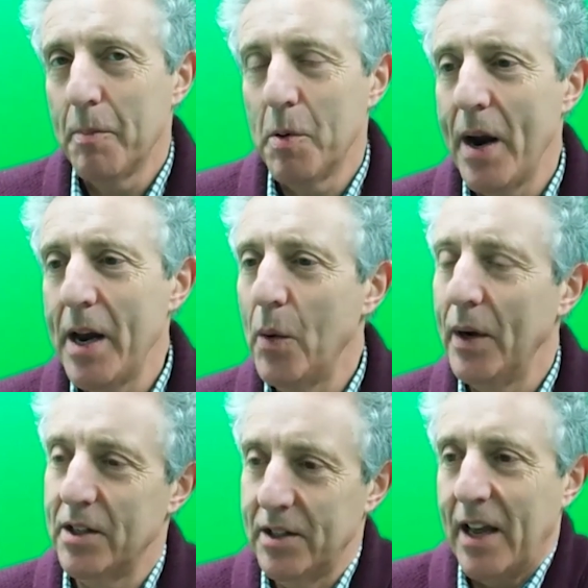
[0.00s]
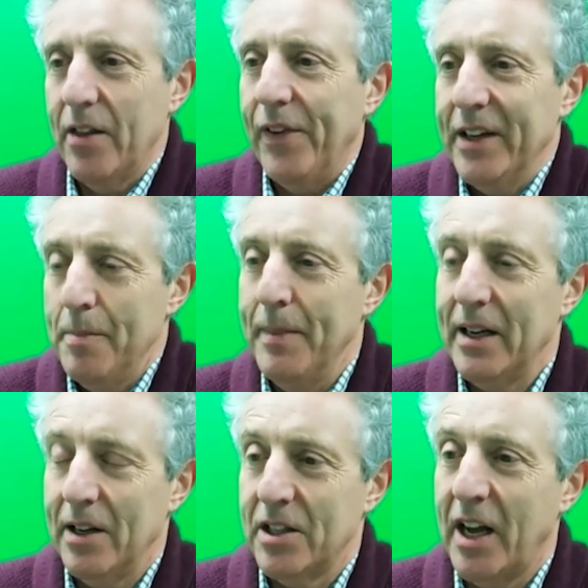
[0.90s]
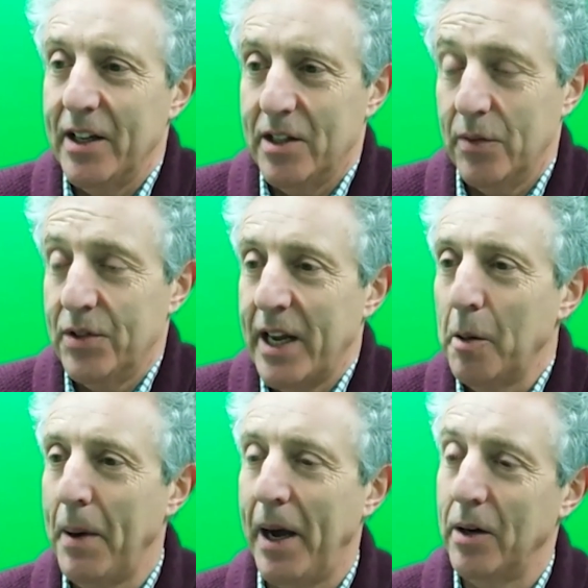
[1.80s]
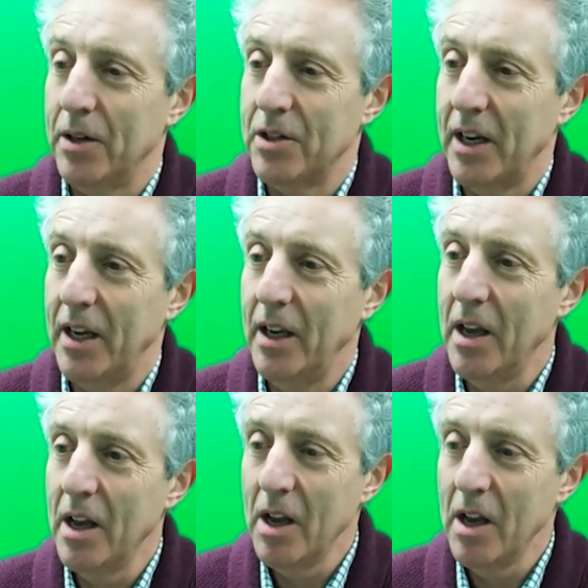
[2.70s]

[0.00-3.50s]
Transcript: But when you understand the fundamental science of cell biology,